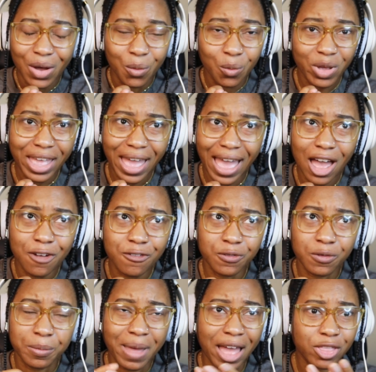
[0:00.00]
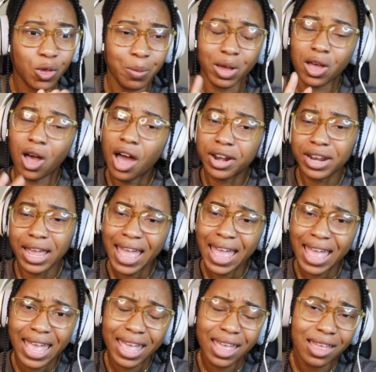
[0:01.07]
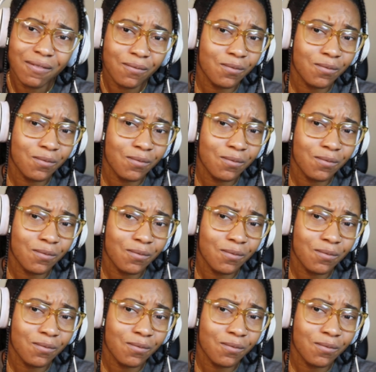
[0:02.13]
we have Matthew McConaughey.